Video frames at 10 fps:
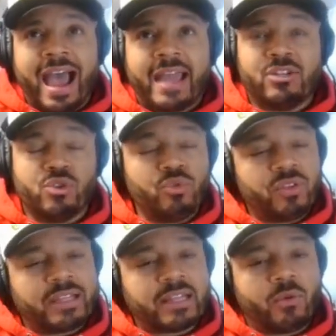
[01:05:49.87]
I do
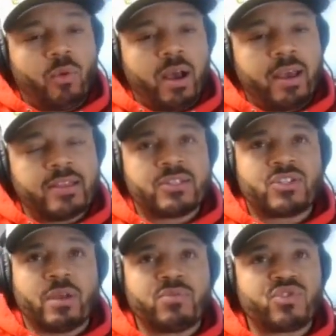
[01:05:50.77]
think there was
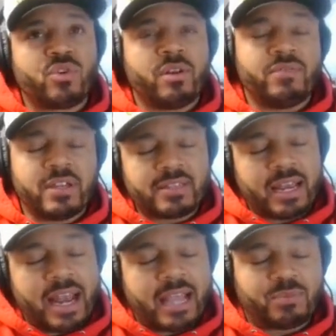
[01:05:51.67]
some sort of
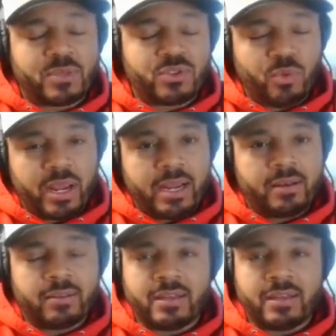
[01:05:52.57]
disconnect between